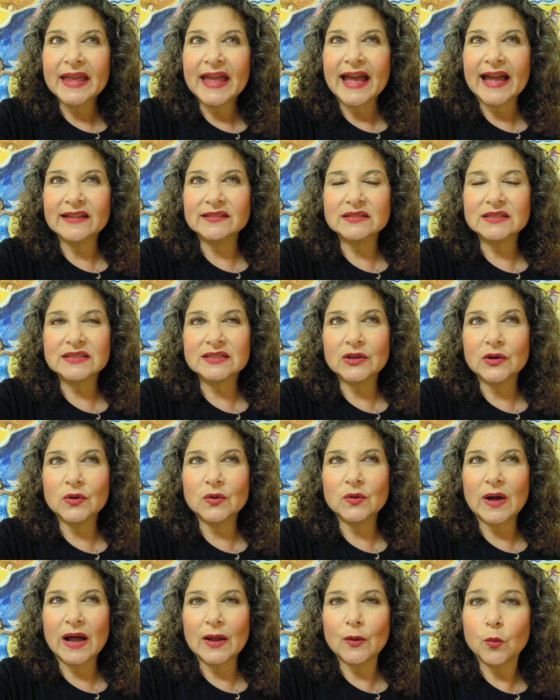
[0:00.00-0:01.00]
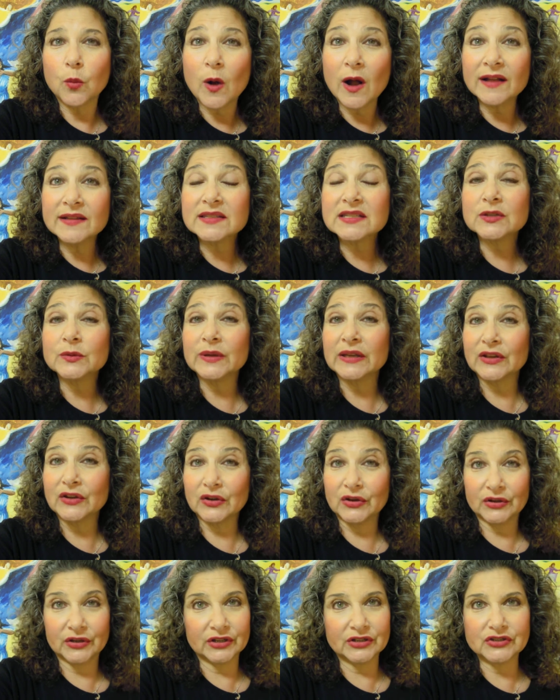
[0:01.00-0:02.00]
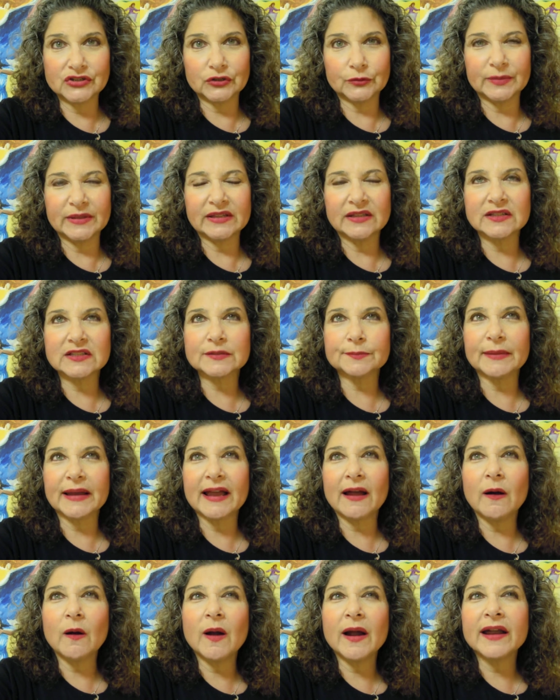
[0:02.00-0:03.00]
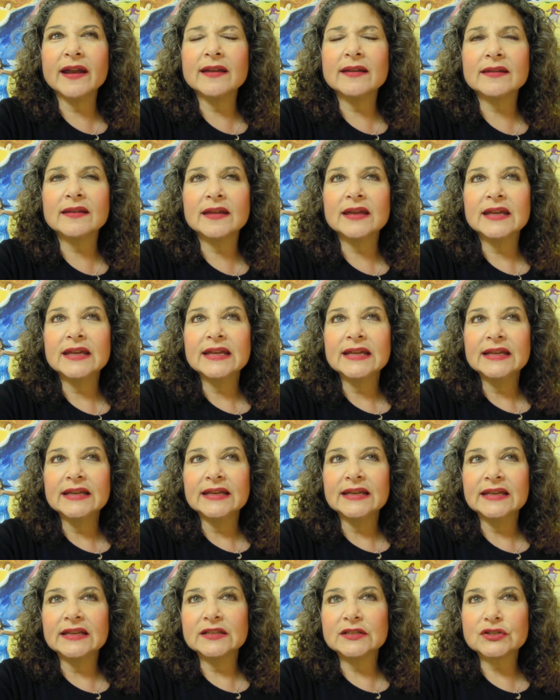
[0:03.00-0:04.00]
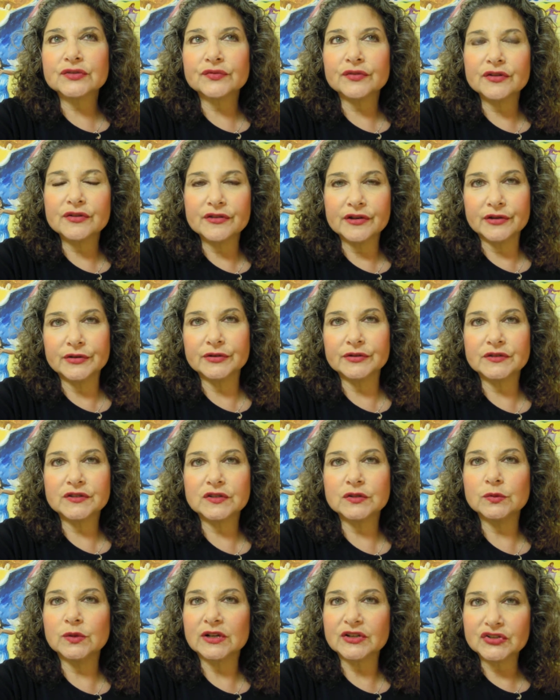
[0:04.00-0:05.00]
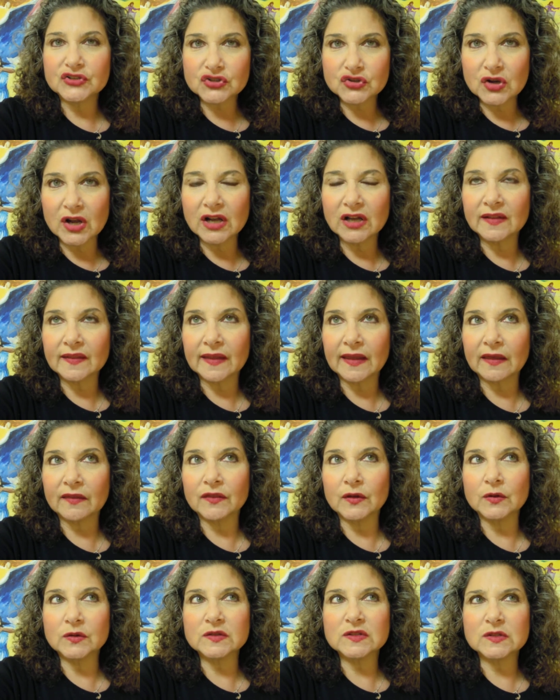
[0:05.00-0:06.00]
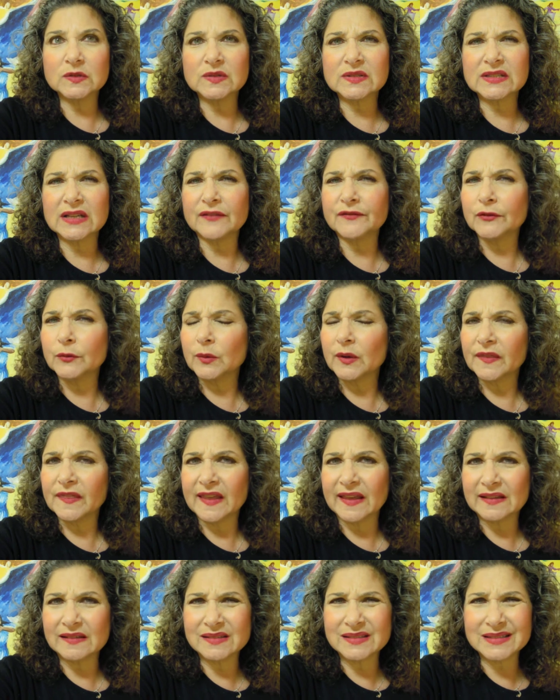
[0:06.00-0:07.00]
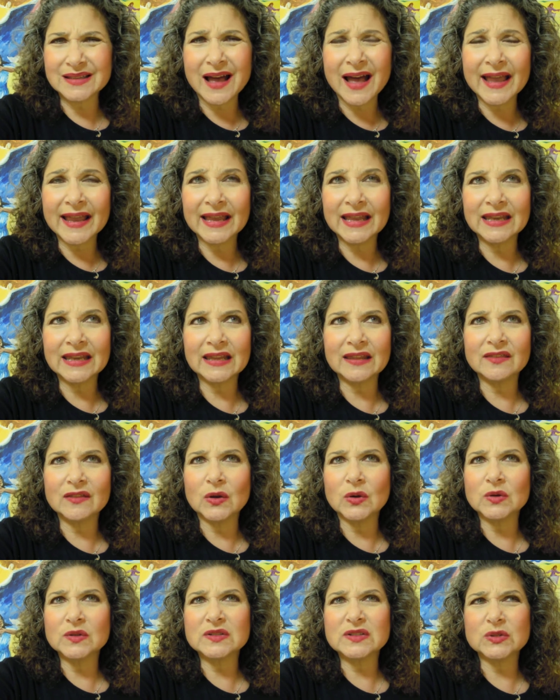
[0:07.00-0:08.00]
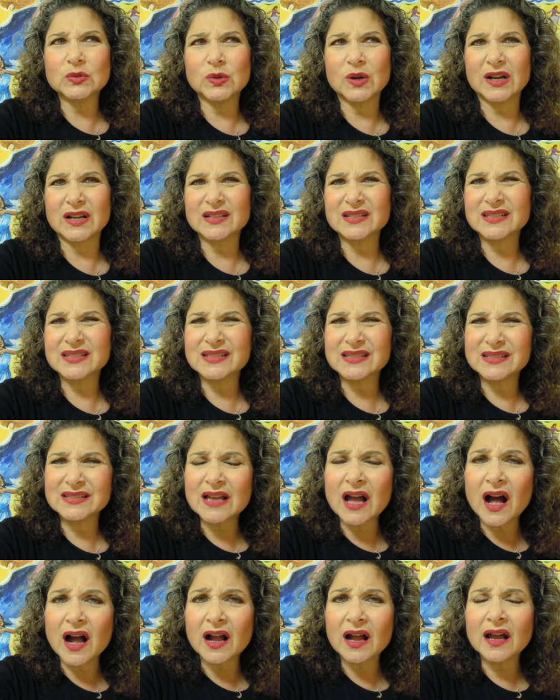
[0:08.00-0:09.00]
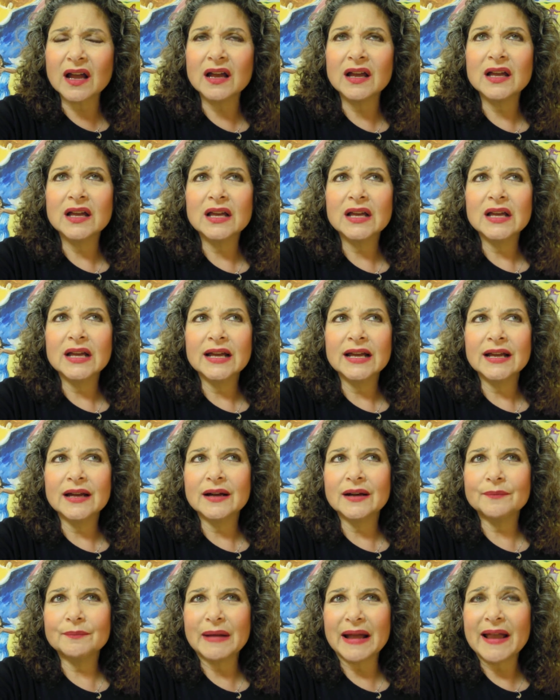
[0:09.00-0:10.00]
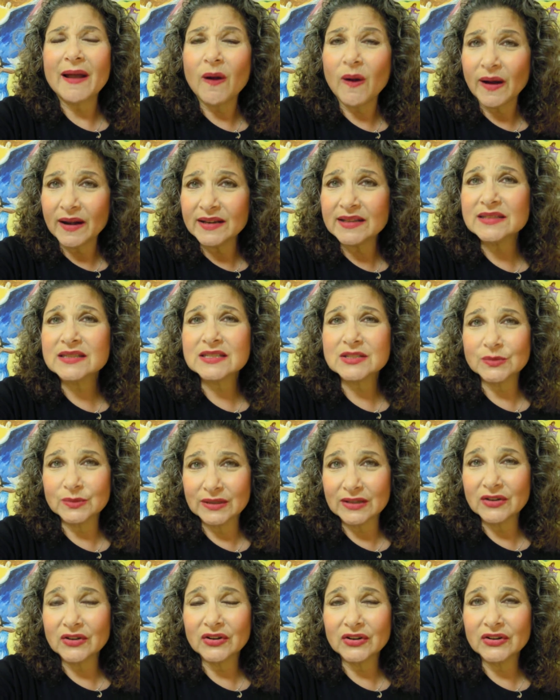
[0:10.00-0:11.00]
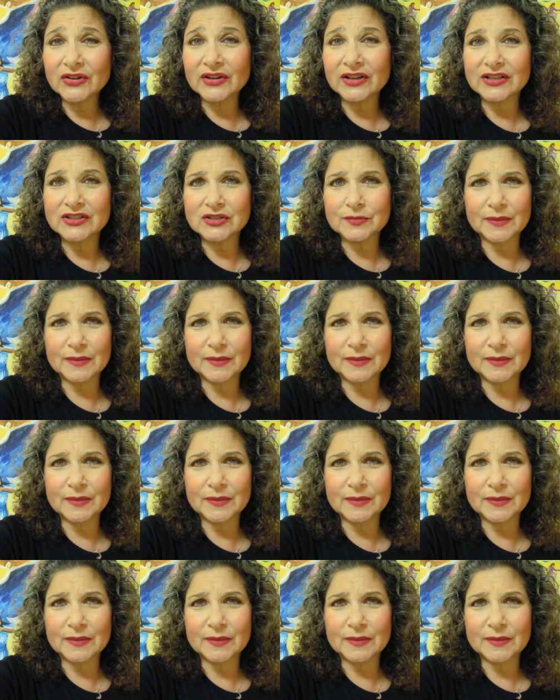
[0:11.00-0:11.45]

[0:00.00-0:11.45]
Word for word: And so I want to encourage you because my heart is for those who are struggling, those who suffer with anxiety, those who are stuck. My heart is to encourage. I